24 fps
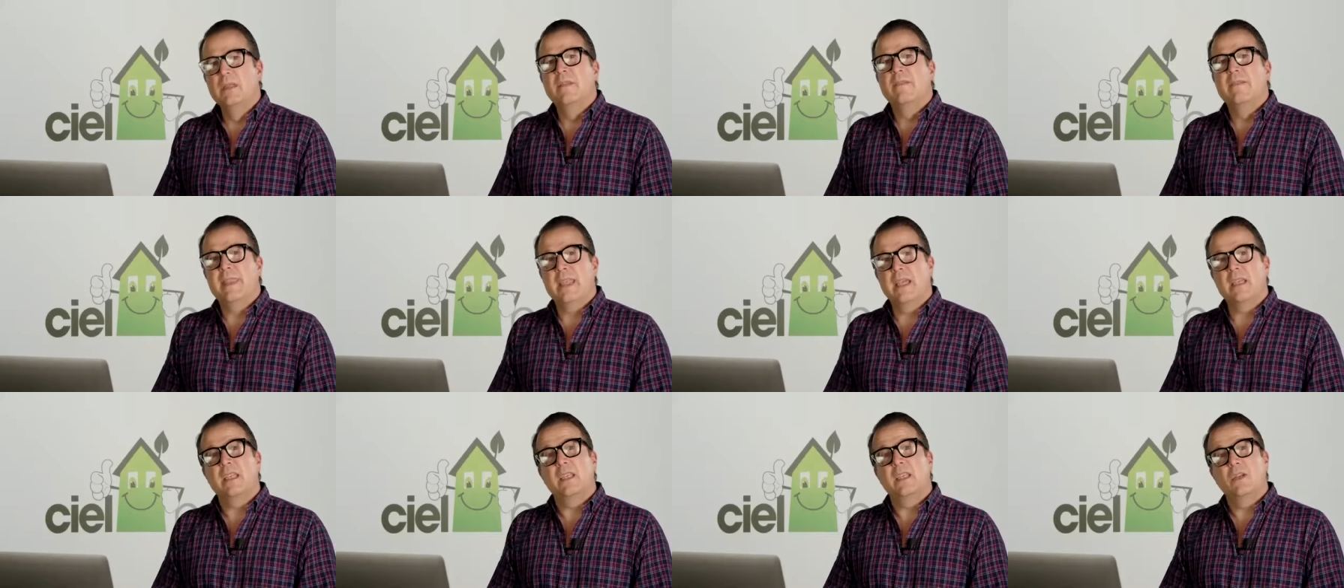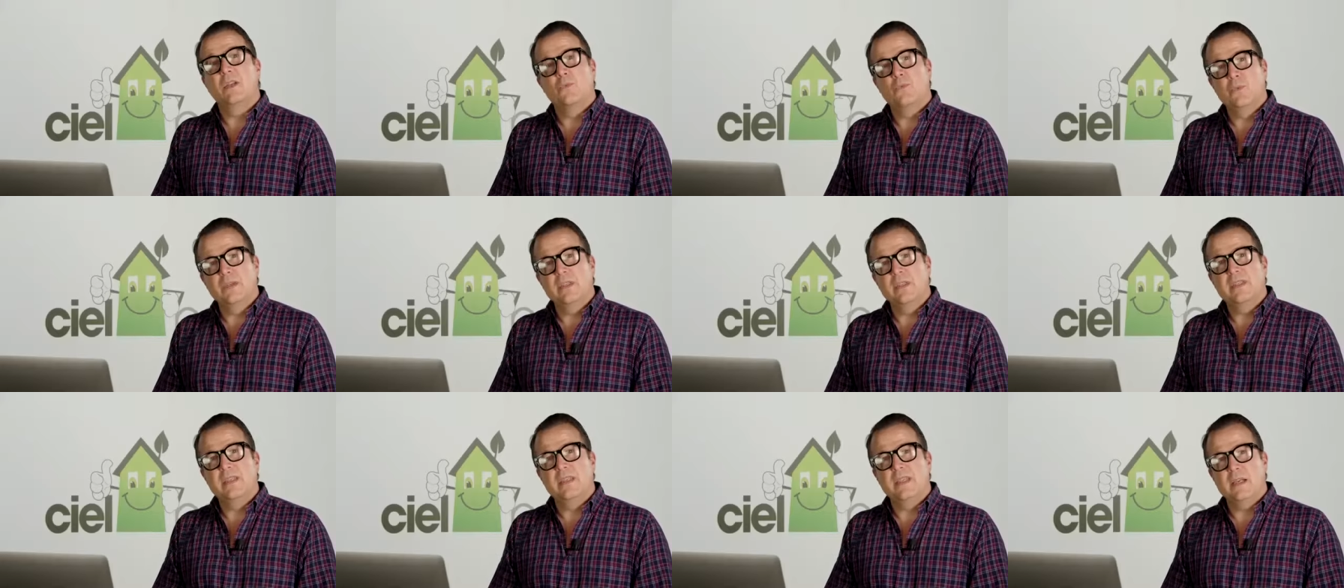that can
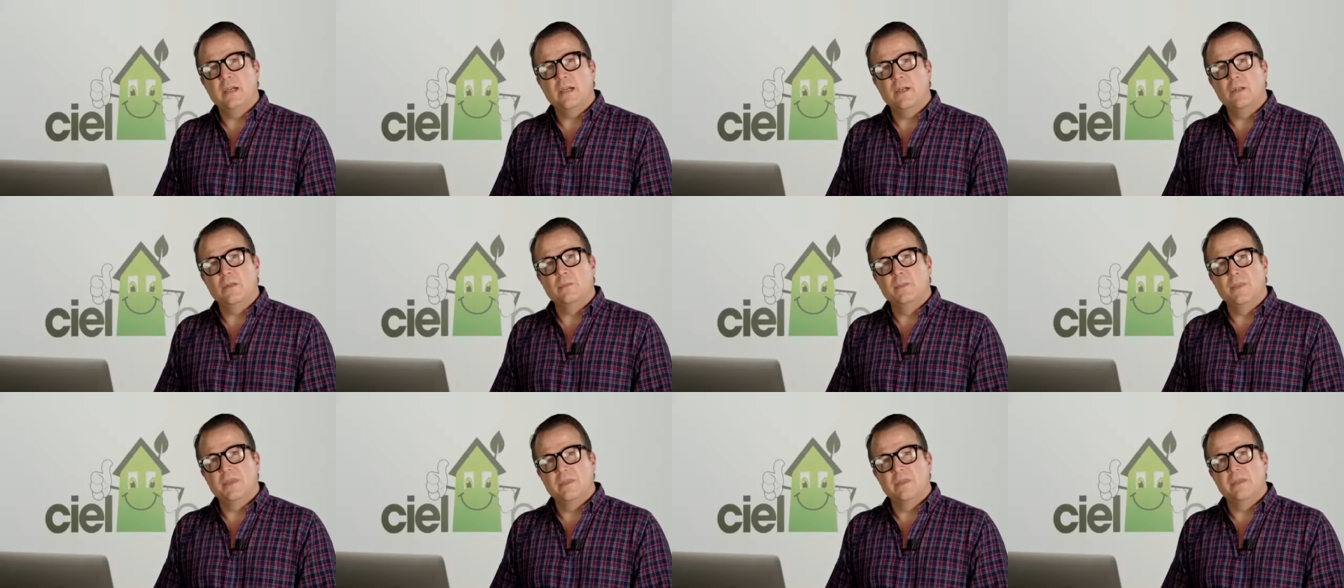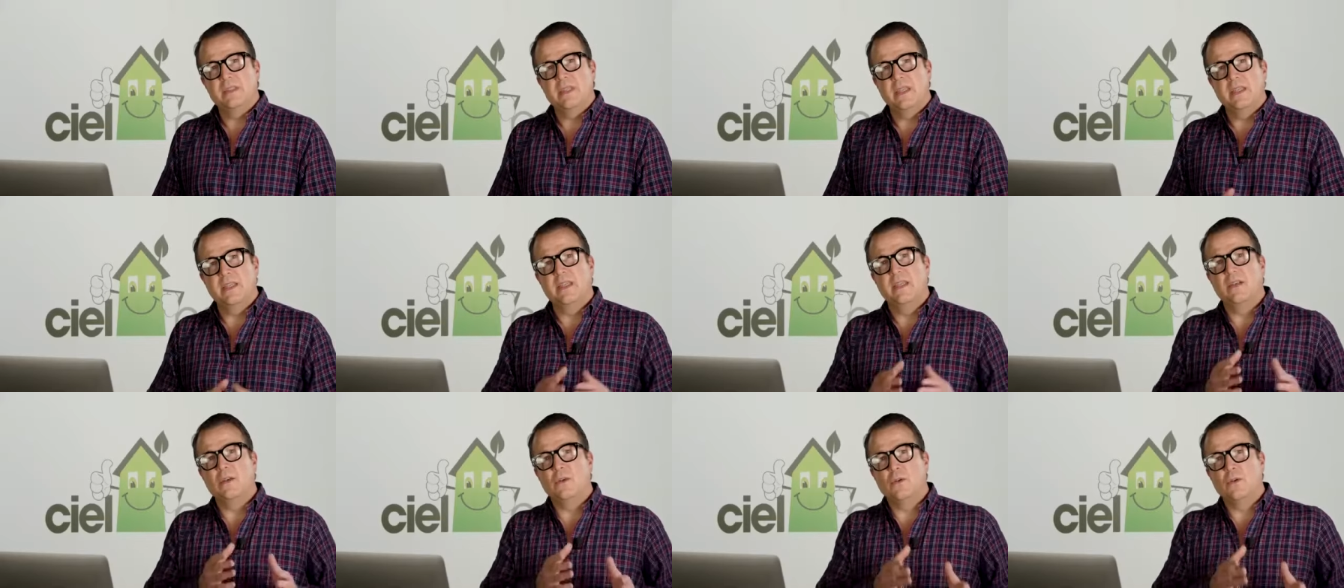really help take
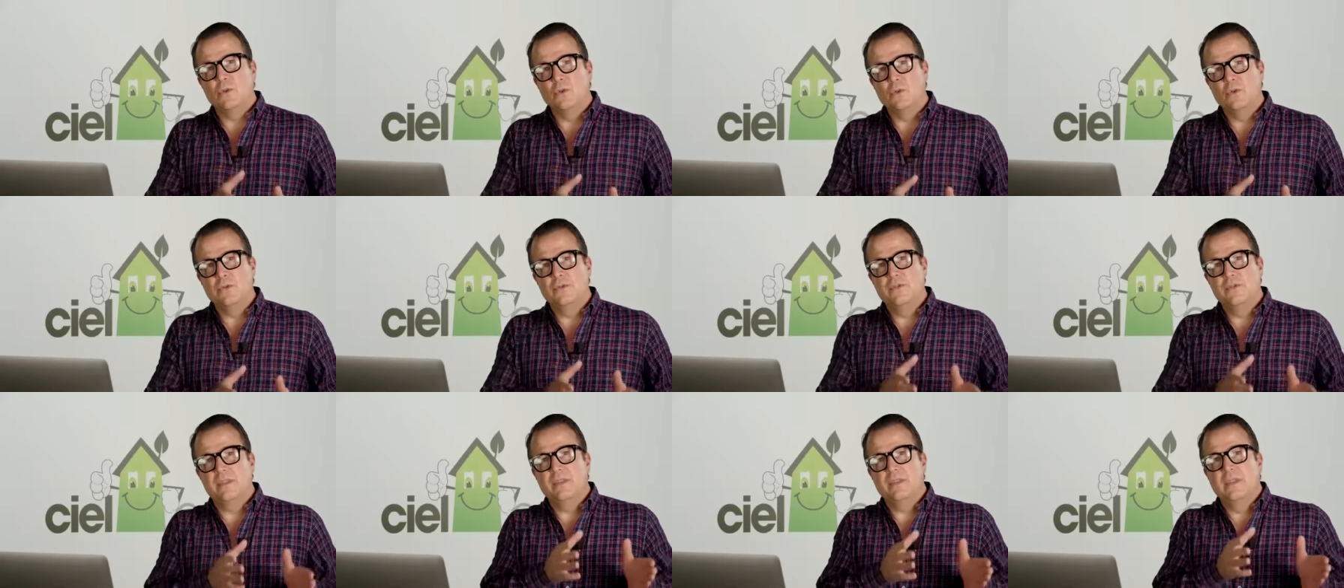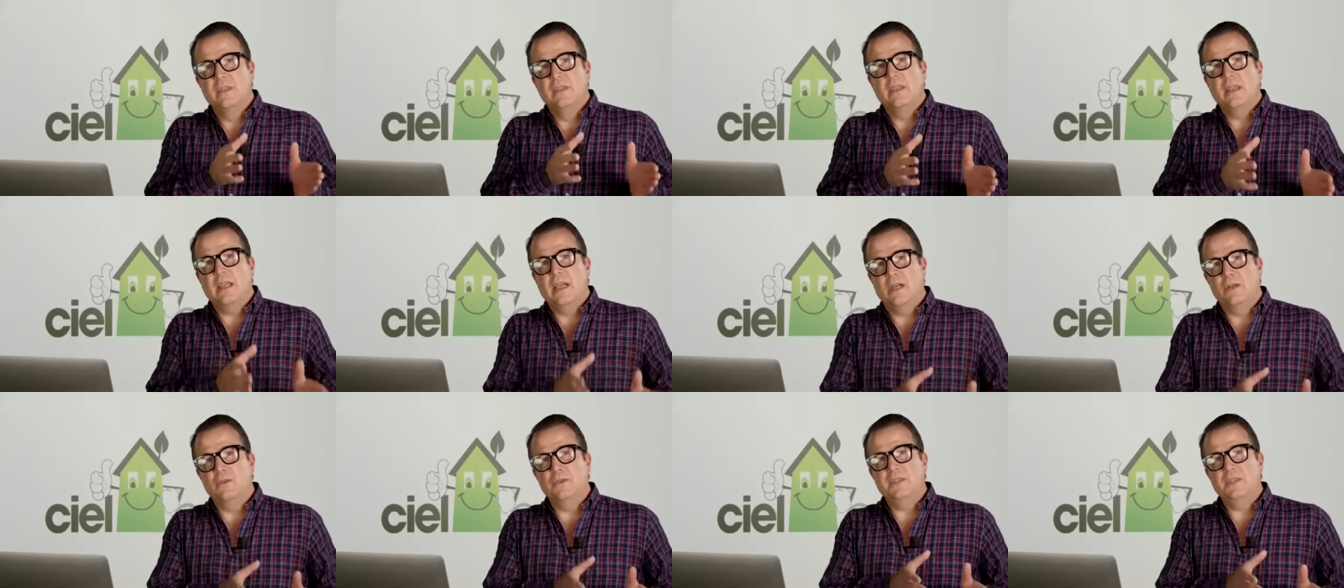an old
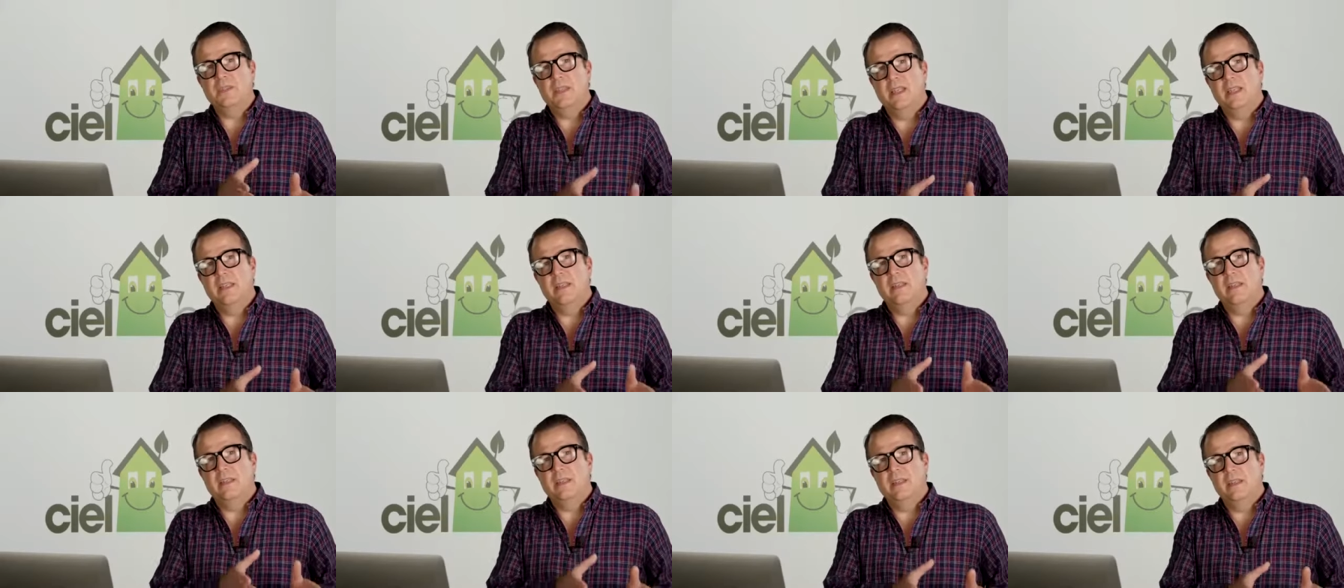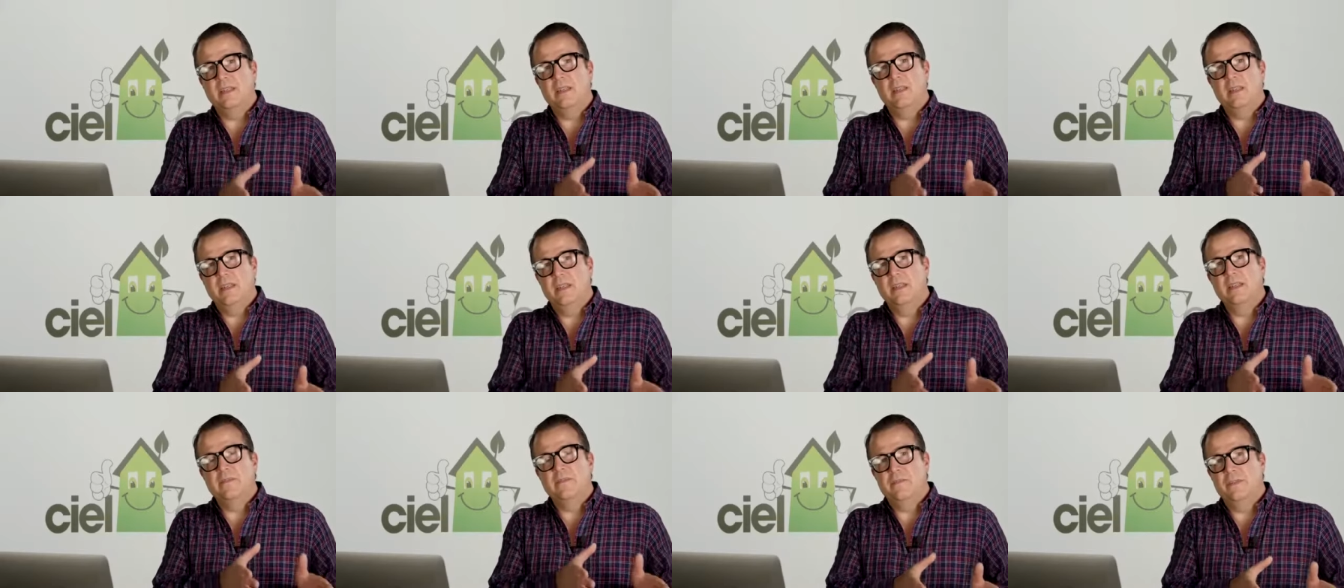outdated,
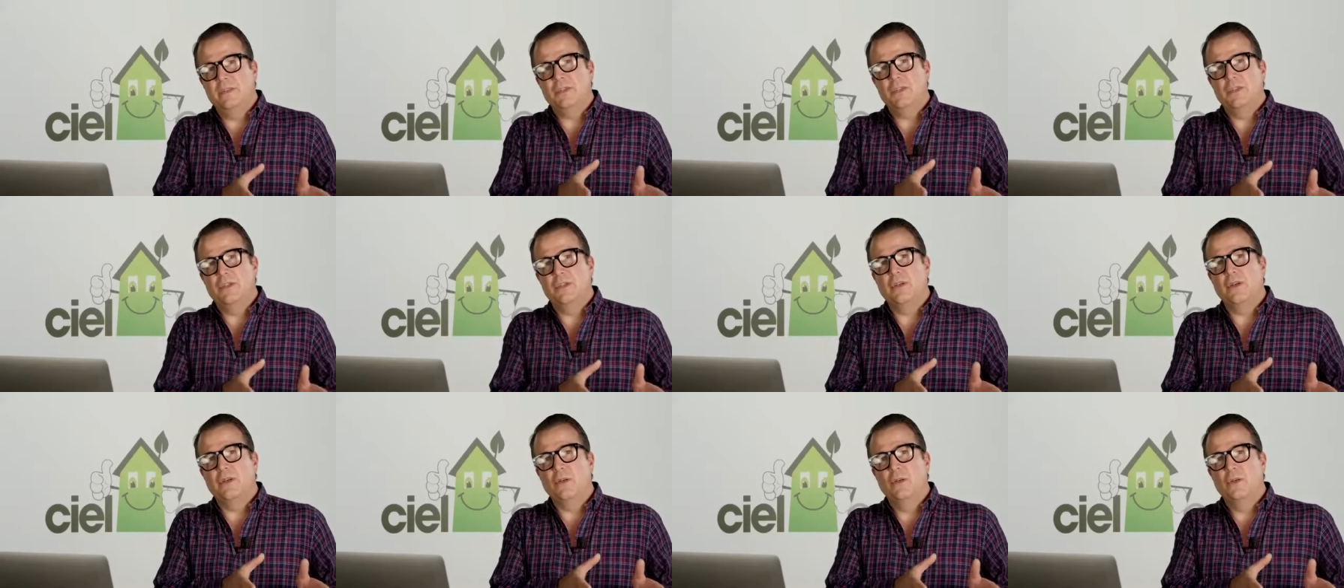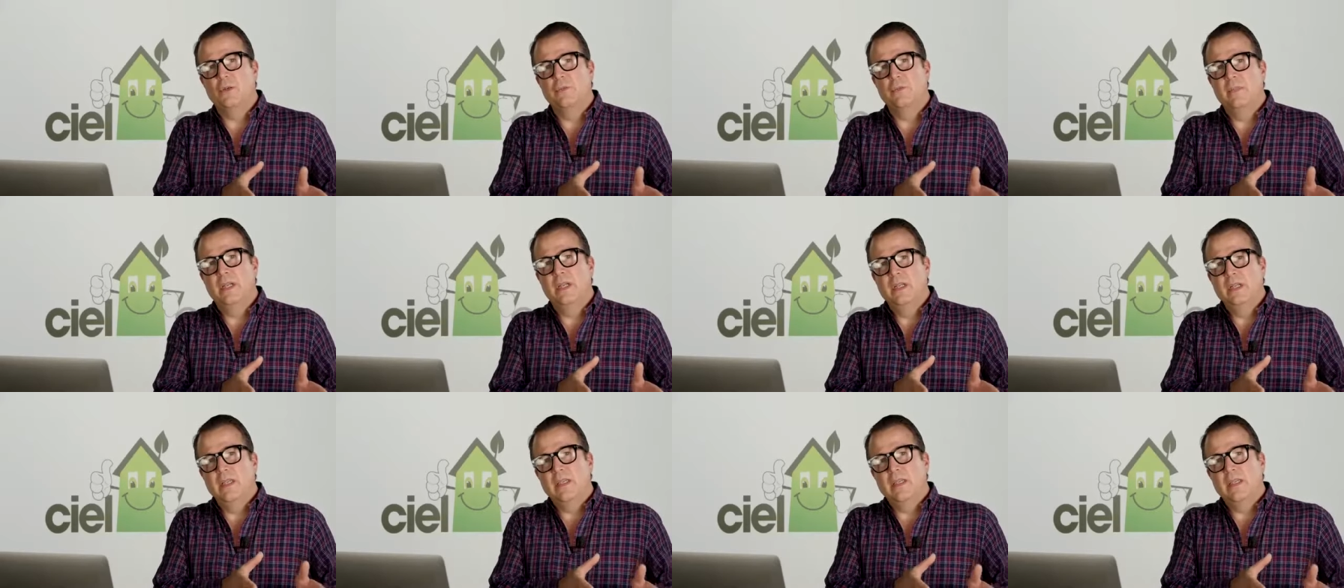inefficient home